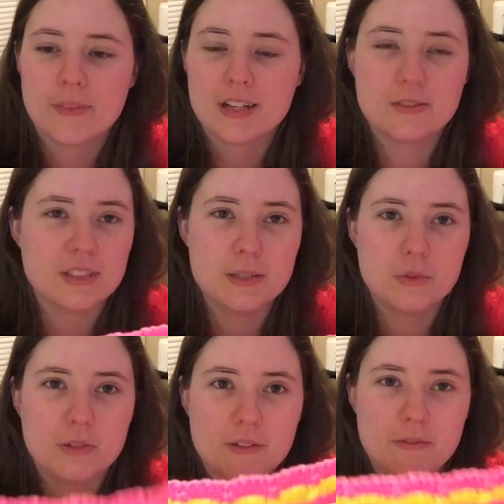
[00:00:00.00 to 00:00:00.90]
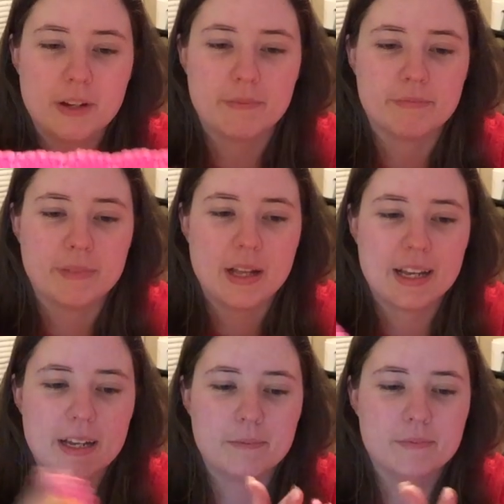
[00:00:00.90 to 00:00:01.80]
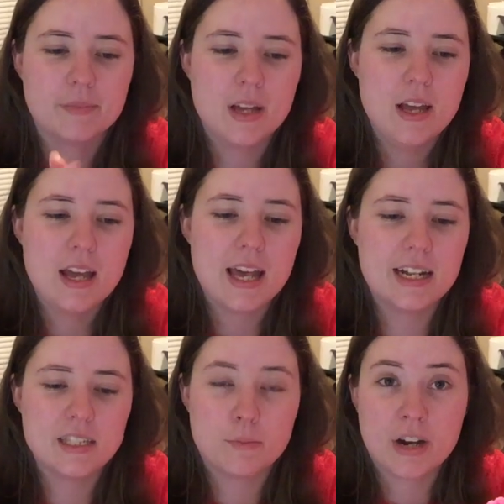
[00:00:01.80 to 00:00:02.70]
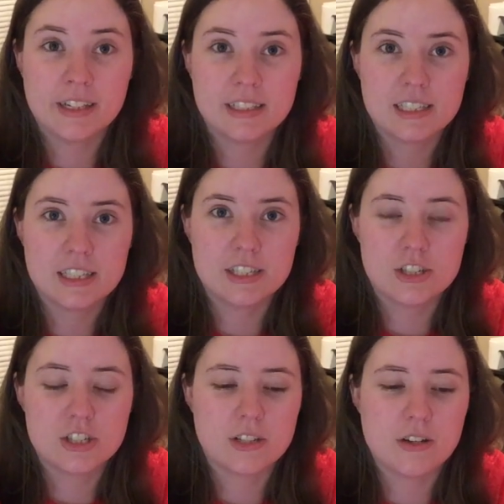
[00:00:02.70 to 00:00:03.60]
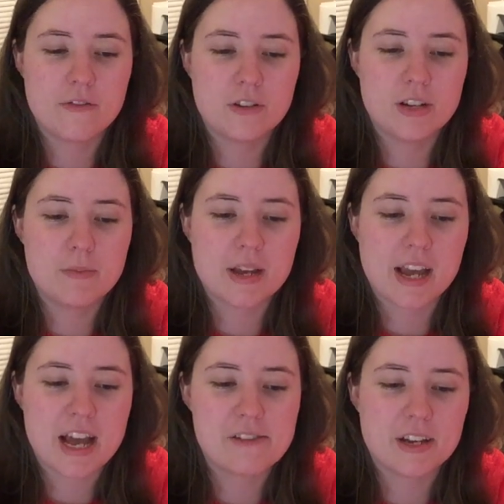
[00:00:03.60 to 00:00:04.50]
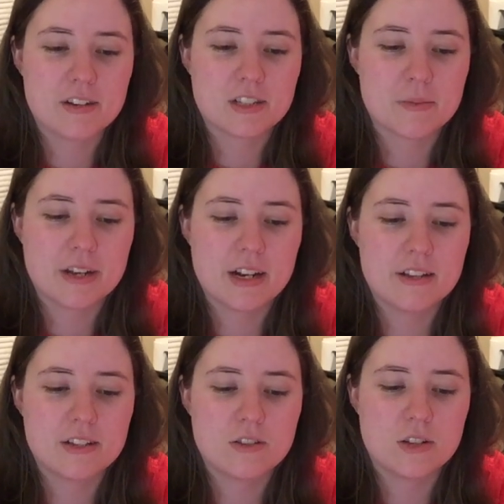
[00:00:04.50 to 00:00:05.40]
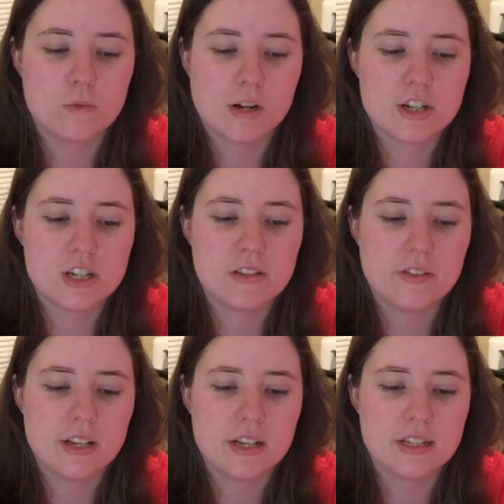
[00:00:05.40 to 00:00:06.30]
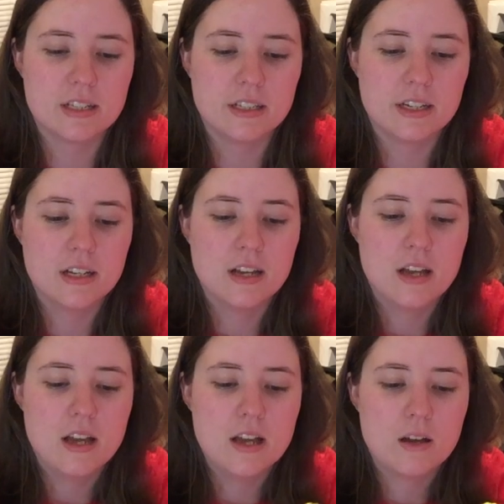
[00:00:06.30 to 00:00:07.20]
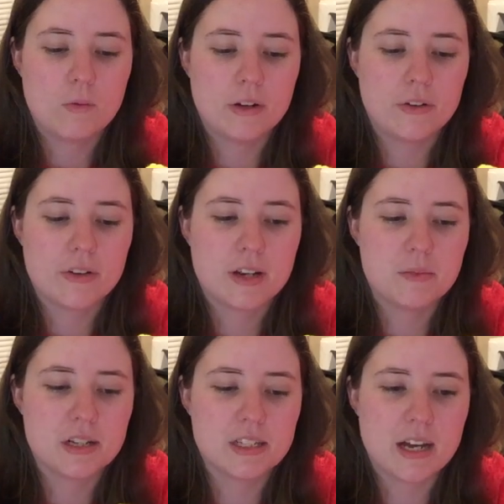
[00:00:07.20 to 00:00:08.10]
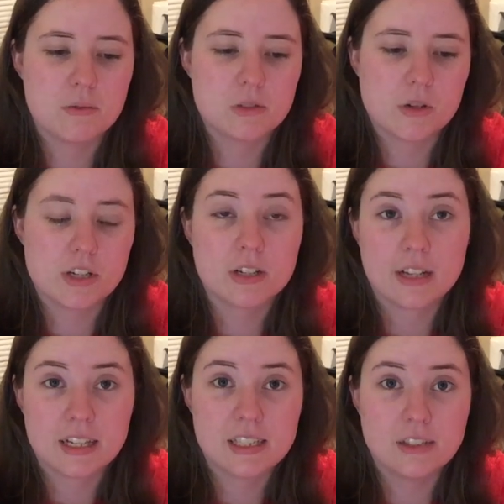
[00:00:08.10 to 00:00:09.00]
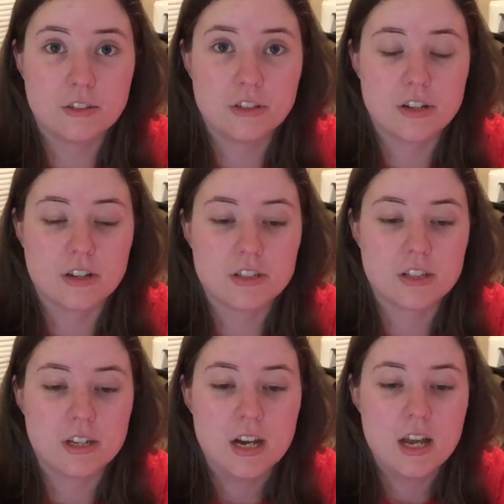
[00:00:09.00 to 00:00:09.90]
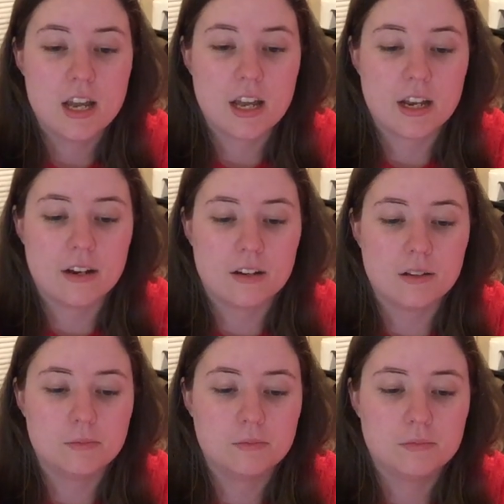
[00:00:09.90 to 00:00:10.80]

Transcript: It's real simple and fun. I like it. And it's a brainless stitch, so if you did make an Afghan or something out of this, you could watch TV easily while doing it, because I was watching, like I said, The Good Doctor, and I